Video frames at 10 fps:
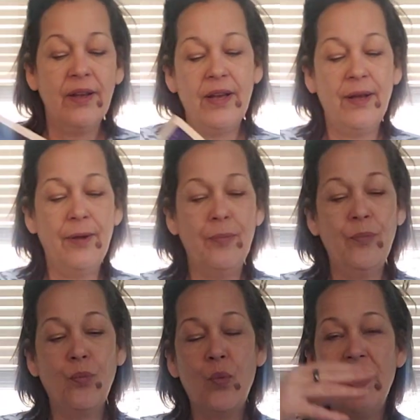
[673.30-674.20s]
um,
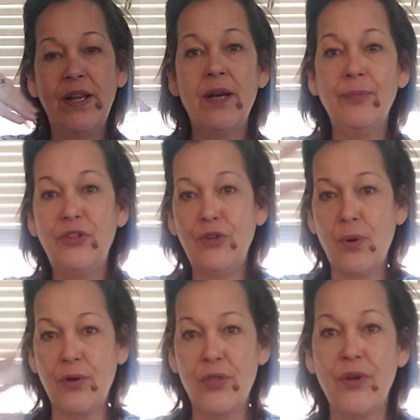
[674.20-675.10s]
when it comes to
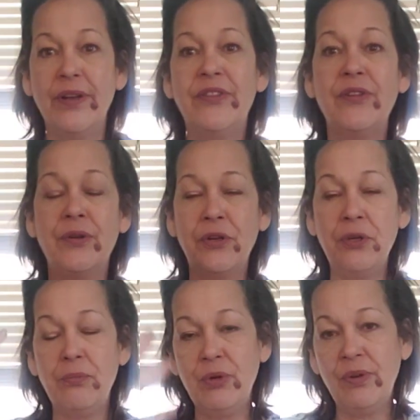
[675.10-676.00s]
our thoughts and our
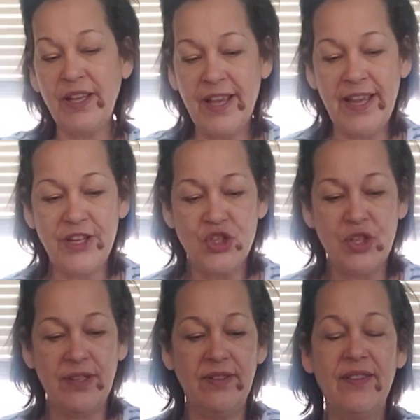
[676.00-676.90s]

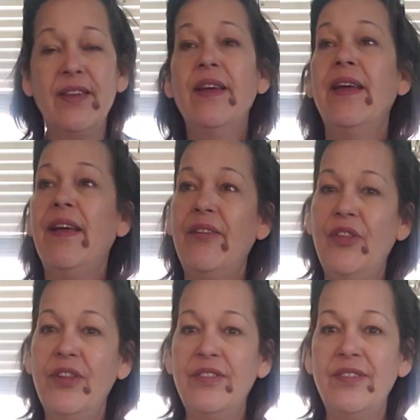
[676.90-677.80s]
communications.
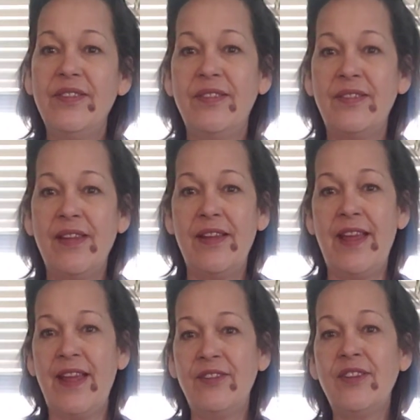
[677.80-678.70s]
And this is
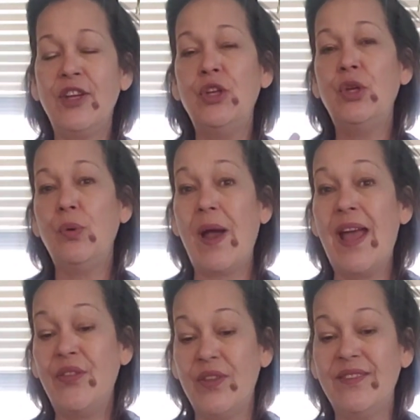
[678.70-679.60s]
asking you
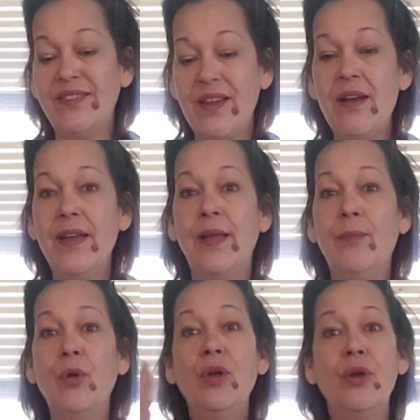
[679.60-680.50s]
at this
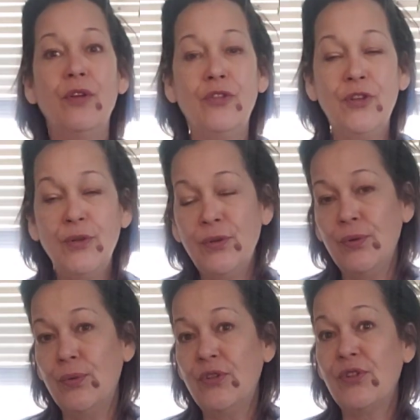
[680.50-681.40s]
time
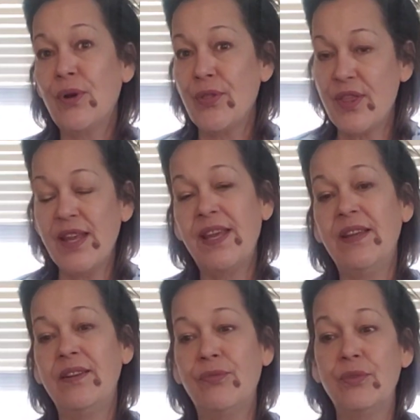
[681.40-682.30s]
to start
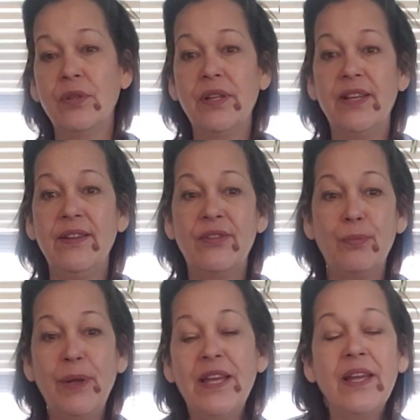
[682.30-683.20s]
thinking differently,
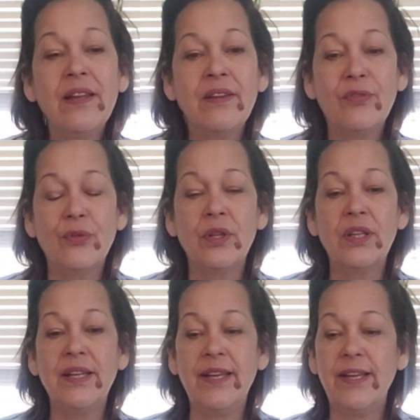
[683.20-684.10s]
speaking
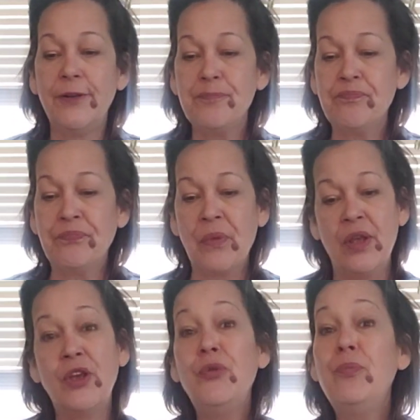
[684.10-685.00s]
differently,
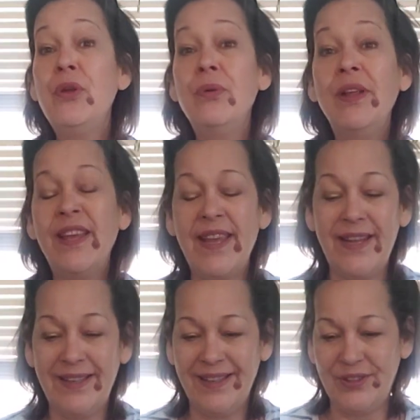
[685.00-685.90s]

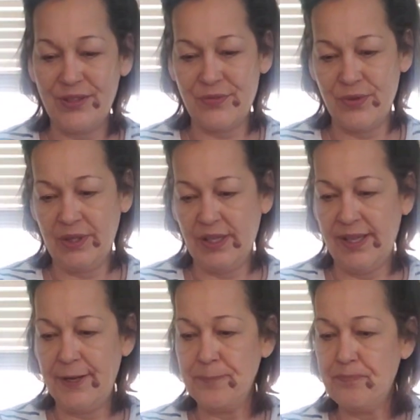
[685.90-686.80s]
communicating
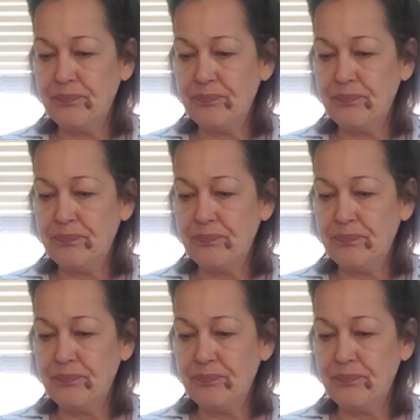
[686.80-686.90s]
differently.